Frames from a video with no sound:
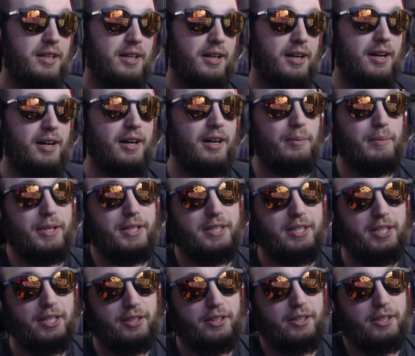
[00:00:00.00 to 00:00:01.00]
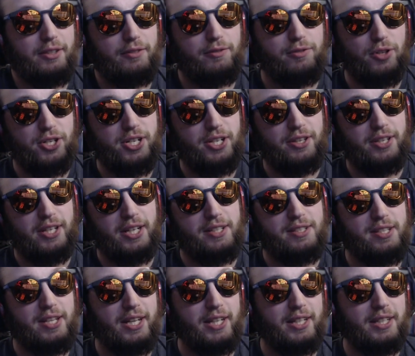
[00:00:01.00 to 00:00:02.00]
And the other unfortunate thing
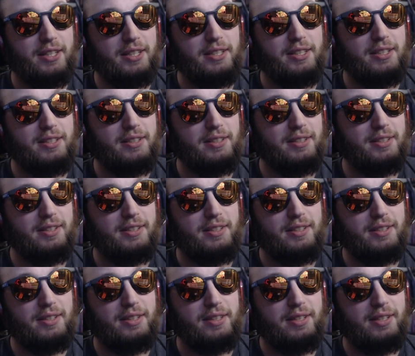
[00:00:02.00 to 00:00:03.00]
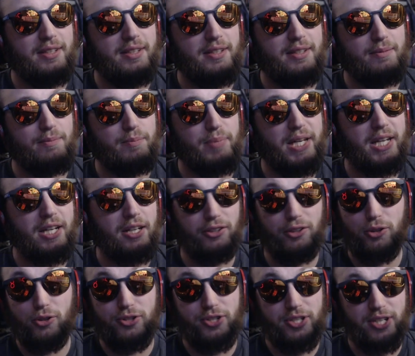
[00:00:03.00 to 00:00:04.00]
is, like, being
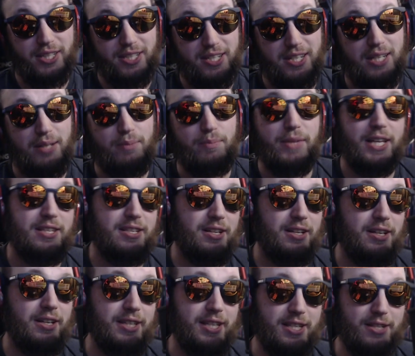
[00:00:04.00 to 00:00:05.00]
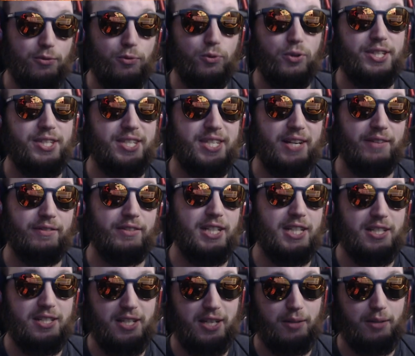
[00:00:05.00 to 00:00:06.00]
on Lord Slug's team, that's a
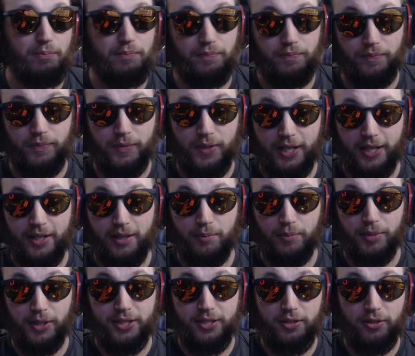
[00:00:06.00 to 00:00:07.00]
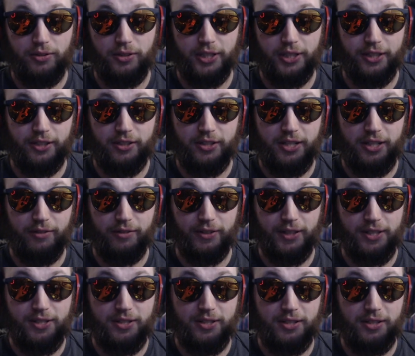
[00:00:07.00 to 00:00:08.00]
170 team. But let's go look at their
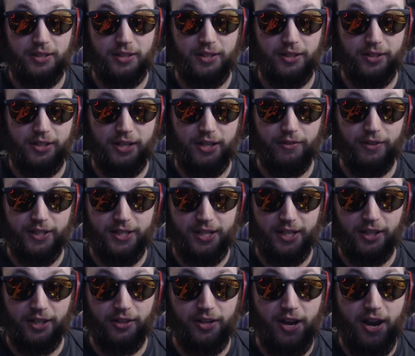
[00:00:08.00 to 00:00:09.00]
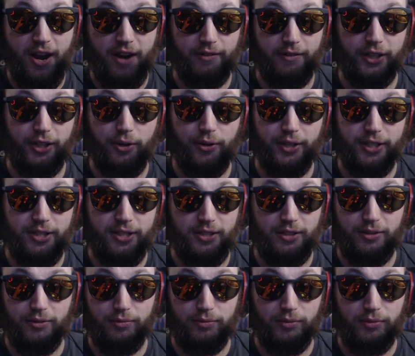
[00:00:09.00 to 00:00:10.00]
defense. Their defense that you're never going
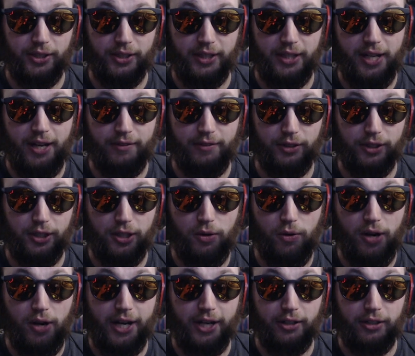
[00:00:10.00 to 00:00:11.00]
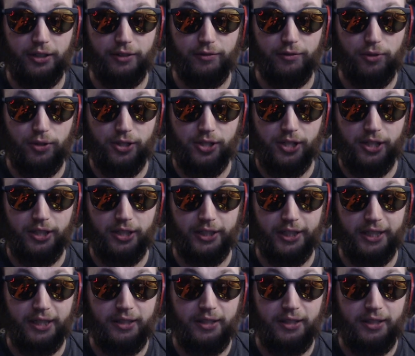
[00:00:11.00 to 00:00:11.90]
to really ever acquire, unfortunately.